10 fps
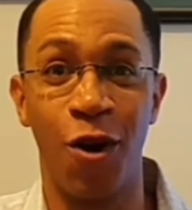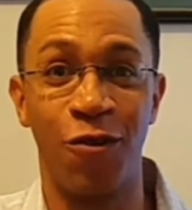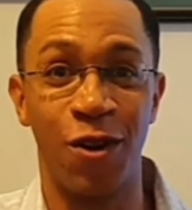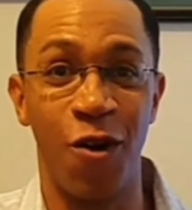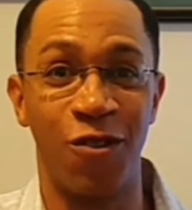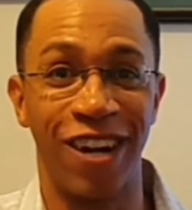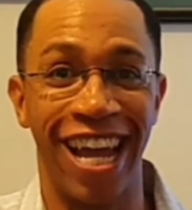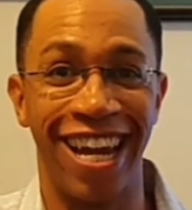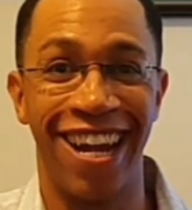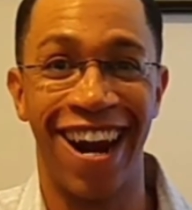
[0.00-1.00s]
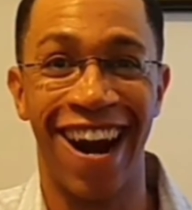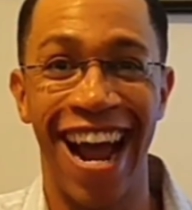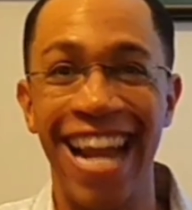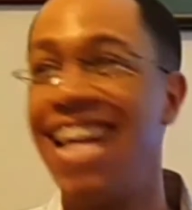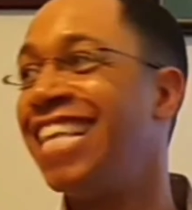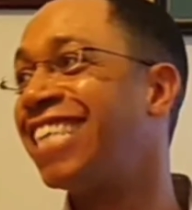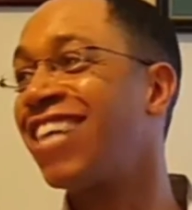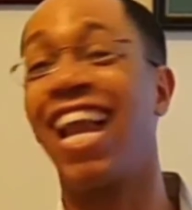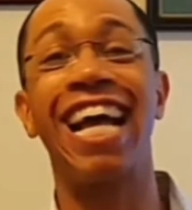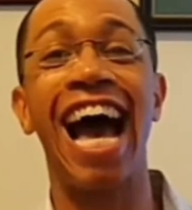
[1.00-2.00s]
over and over and over again. All right?
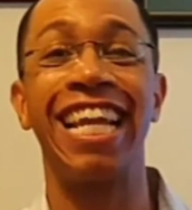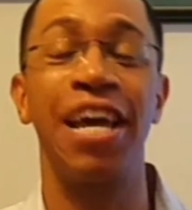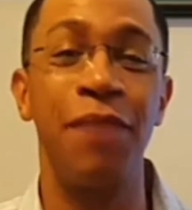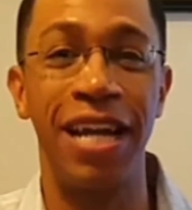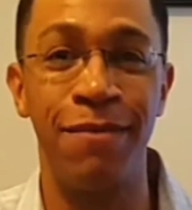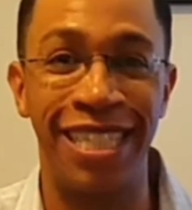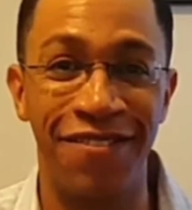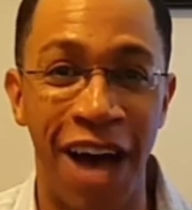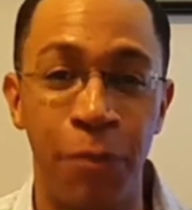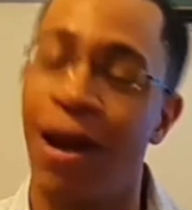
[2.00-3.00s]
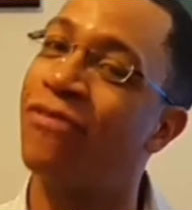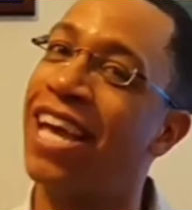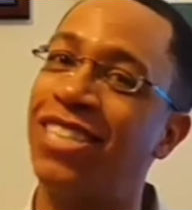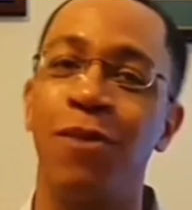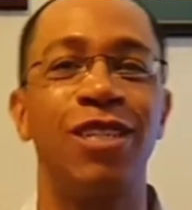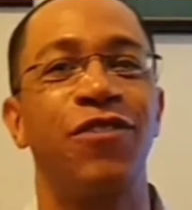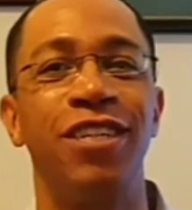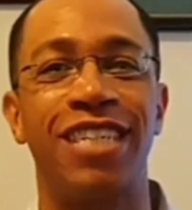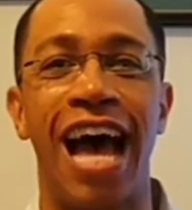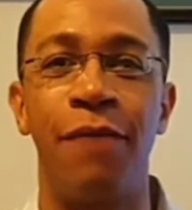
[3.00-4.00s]
That's all I got. Again, my name is Devon Brown. Thanks so much
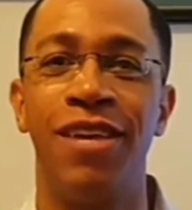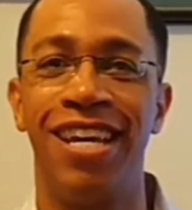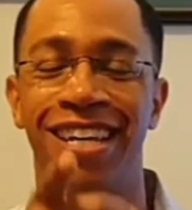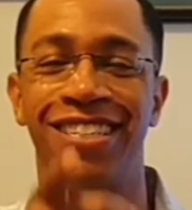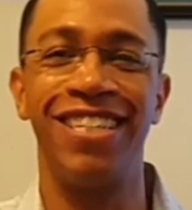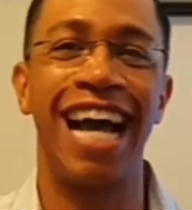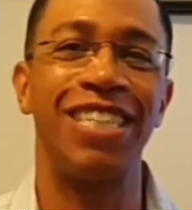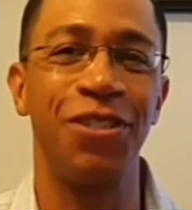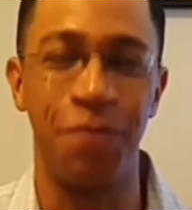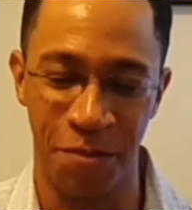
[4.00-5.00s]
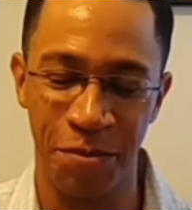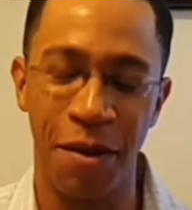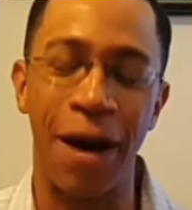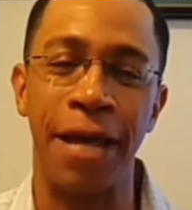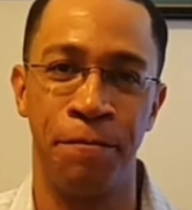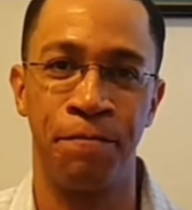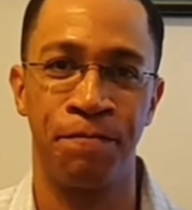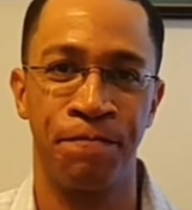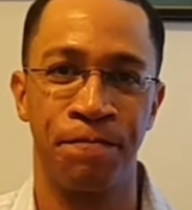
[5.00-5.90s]
for your time. See you guys soon. Bye-bye.